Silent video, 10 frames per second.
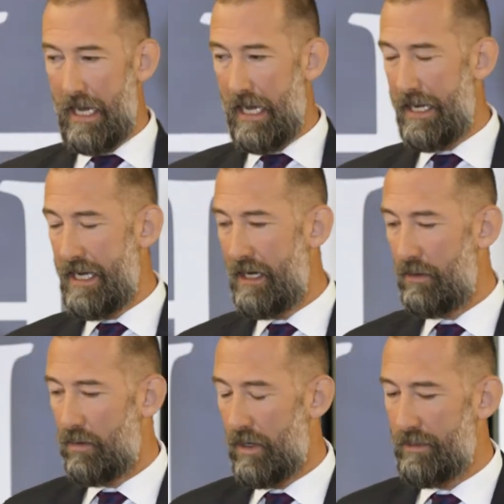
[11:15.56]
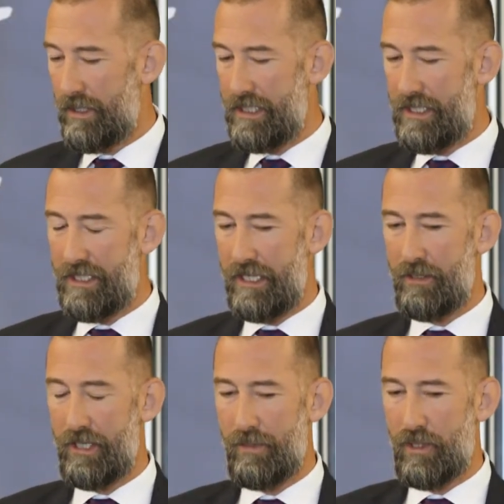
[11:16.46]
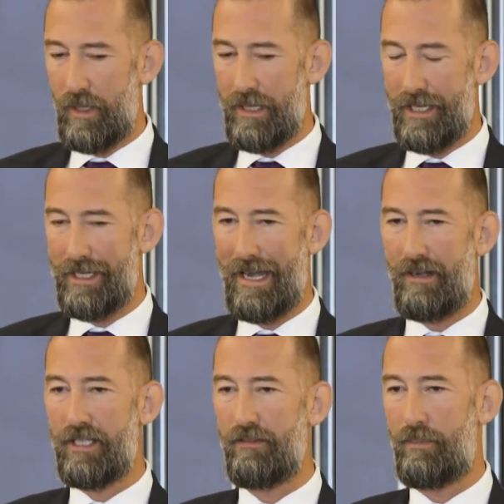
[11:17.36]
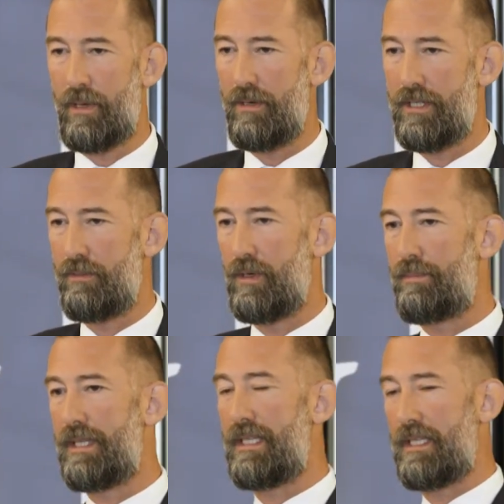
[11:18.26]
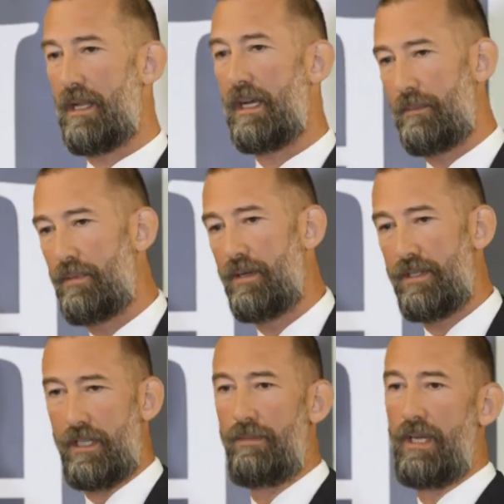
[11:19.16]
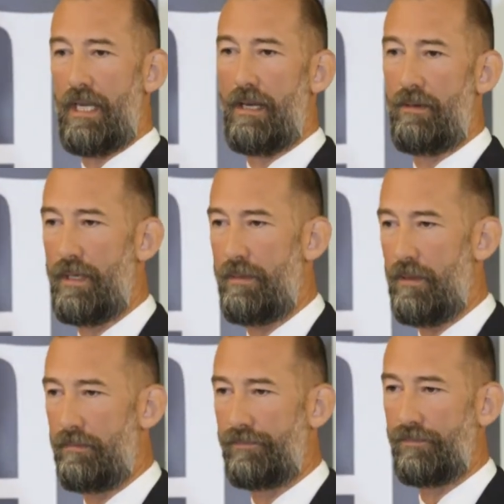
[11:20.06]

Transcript: And here, what I'm doing is distinguishing between the narrative approach and a more business-like approach to communicating with people.